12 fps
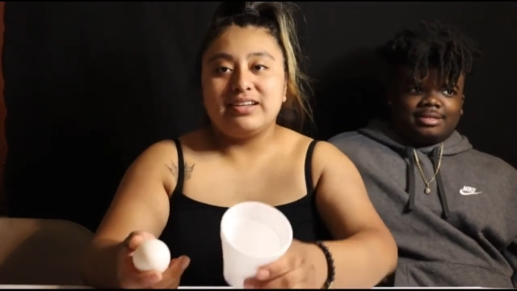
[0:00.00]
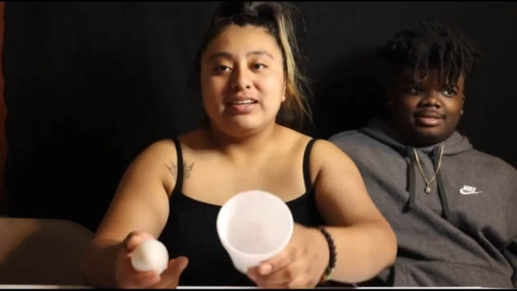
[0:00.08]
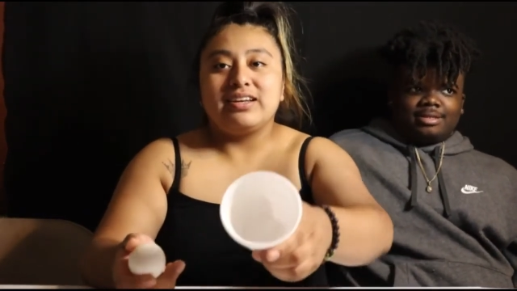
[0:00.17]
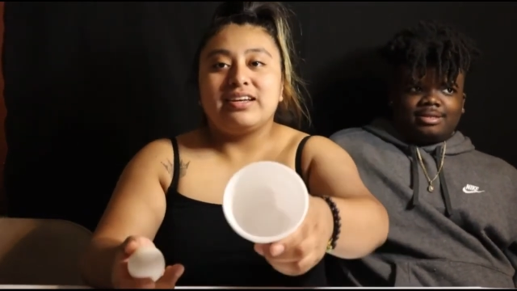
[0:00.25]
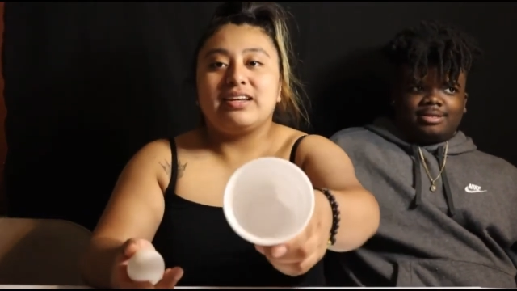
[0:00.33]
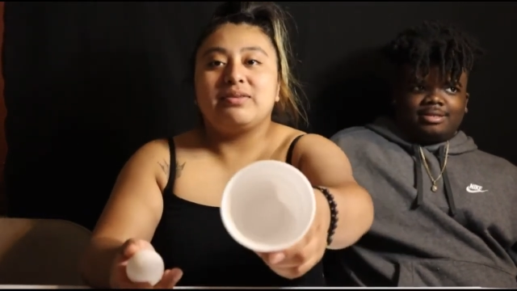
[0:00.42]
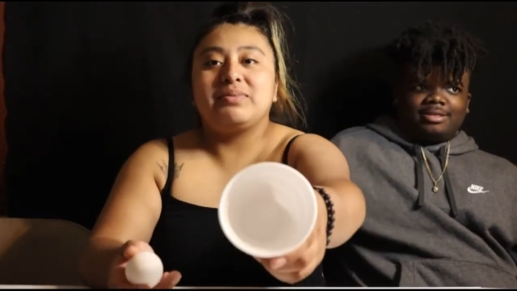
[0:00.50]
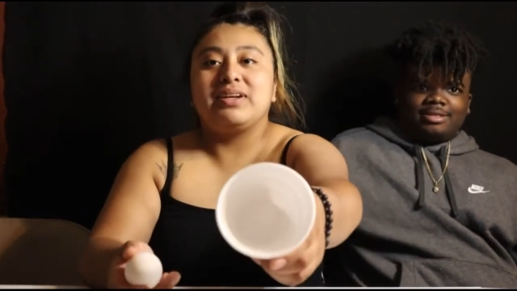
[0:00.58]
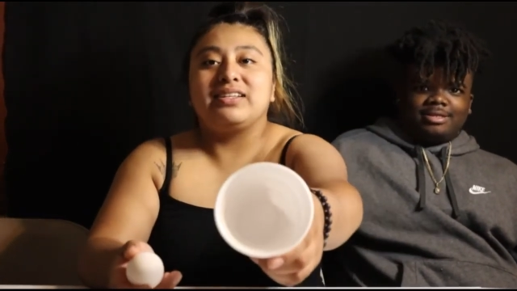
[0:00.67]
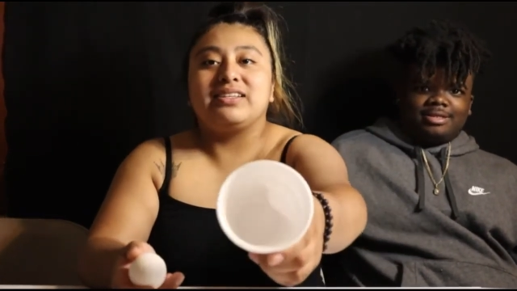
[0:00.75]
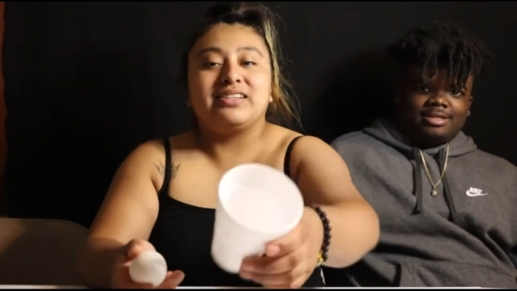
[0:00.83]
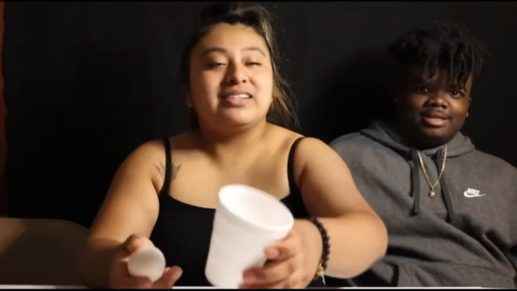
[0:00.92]
Speaker 1: Then i be like
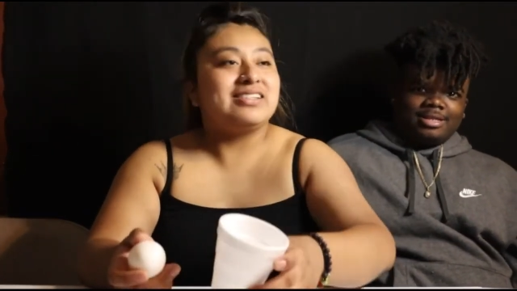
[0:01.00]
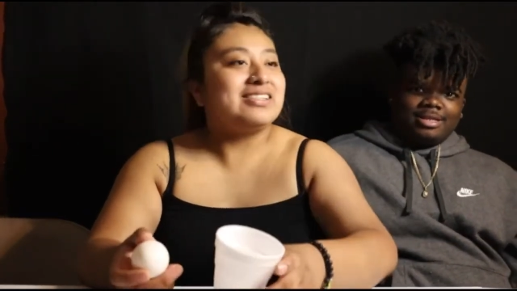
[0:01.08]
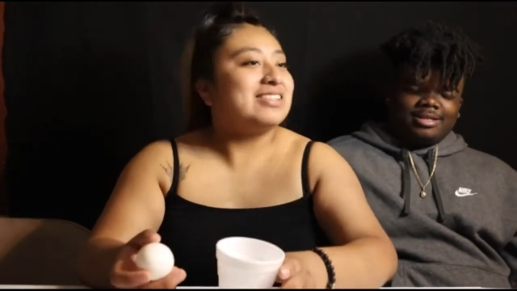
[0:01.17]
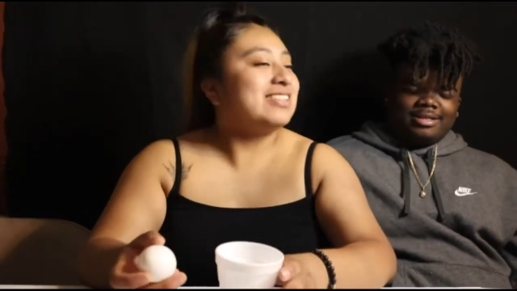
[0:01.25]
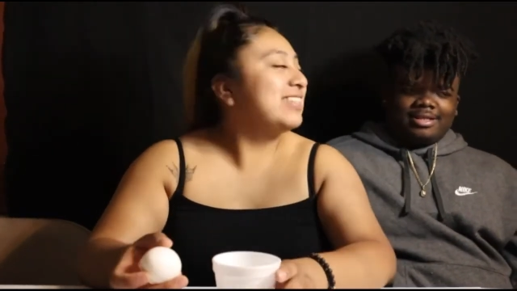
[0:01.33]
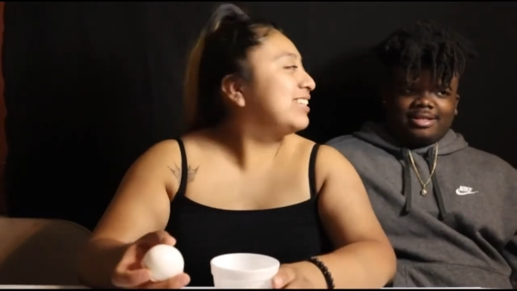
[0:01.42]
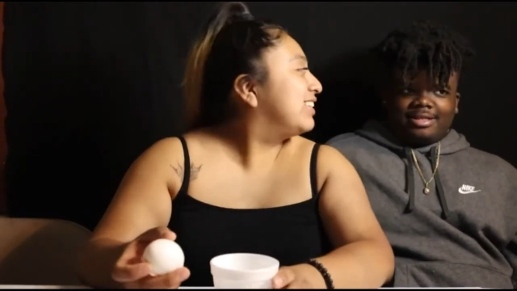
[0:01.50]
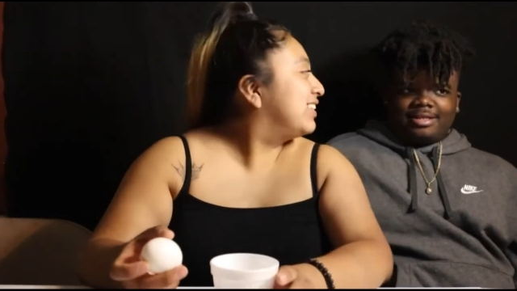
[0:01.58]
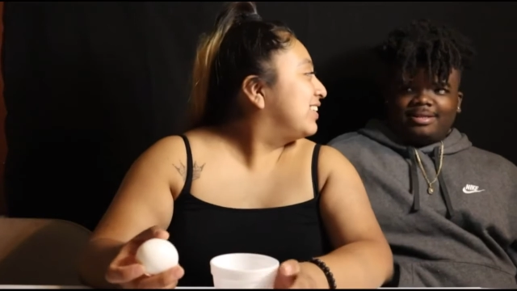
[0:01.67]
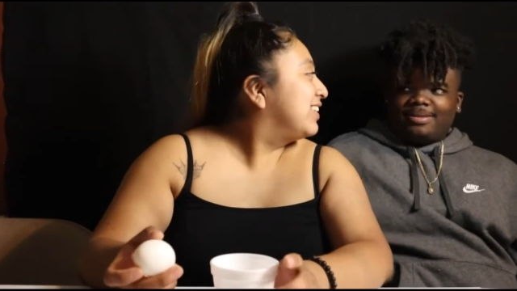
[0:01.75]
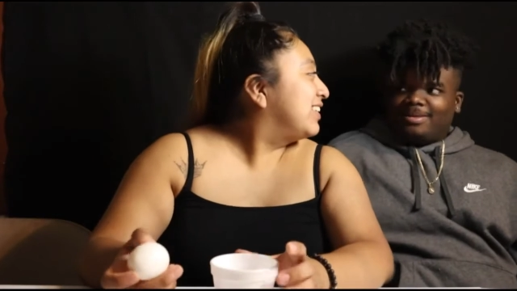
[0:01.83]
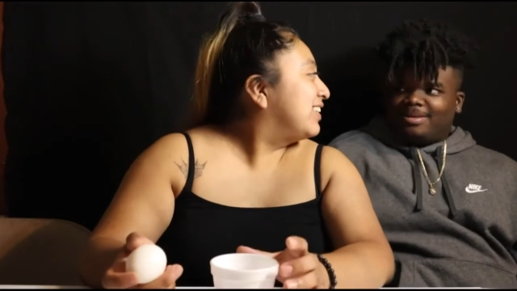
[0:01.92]
this.
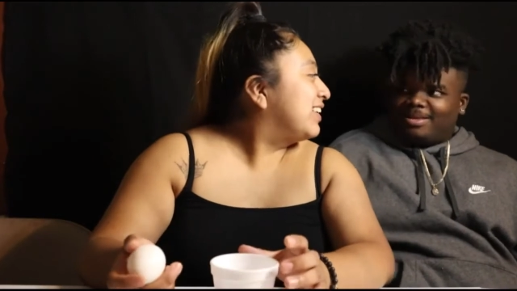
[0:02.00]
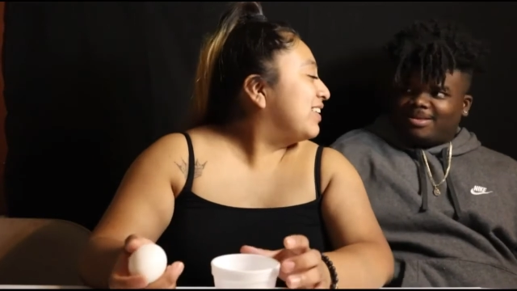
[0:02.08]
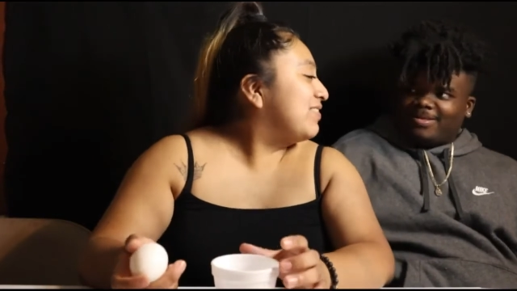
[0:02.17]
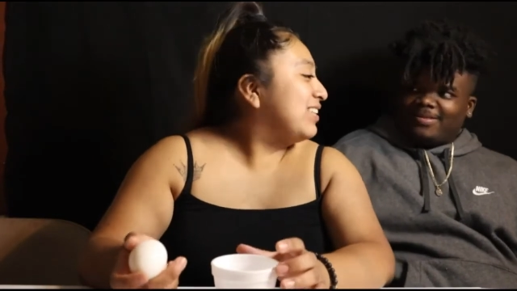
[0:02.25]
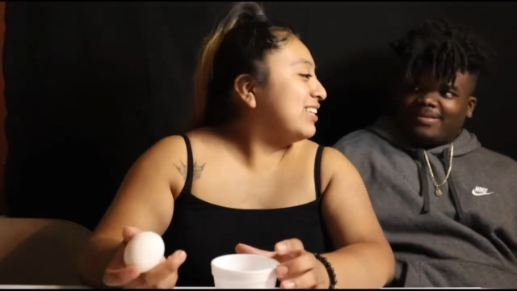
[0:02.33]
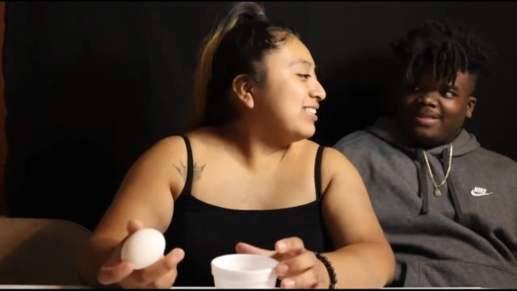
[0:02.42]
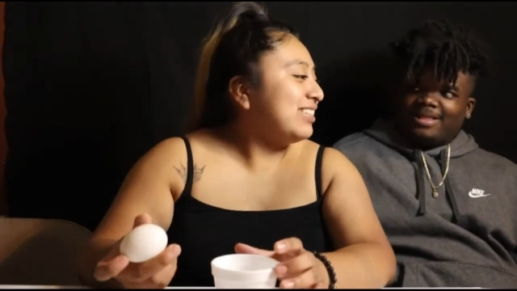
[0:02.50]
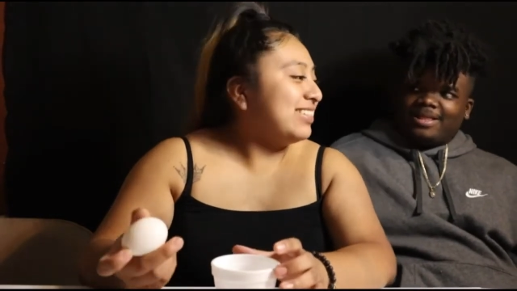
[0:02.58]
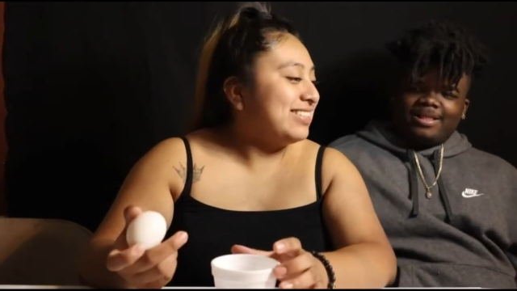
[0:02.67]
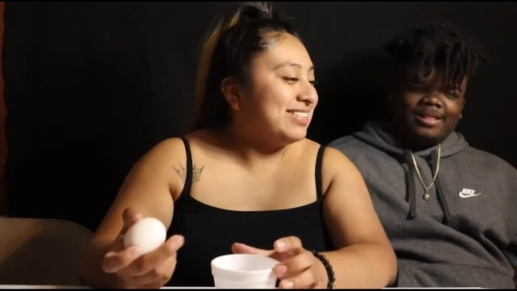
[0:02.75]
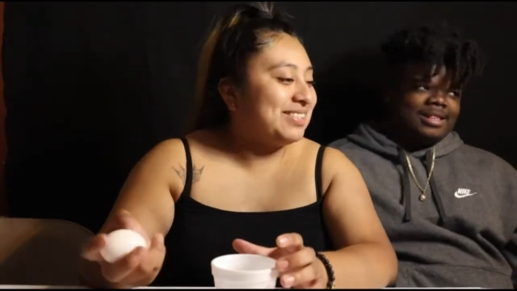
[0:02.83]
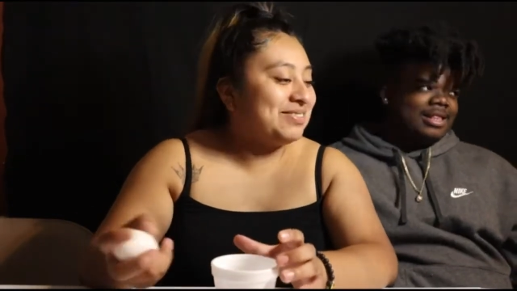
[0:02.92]
And then sit,
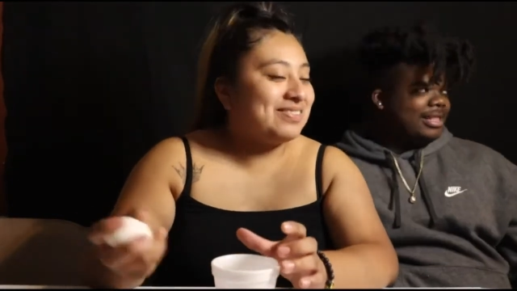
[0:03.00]
sit.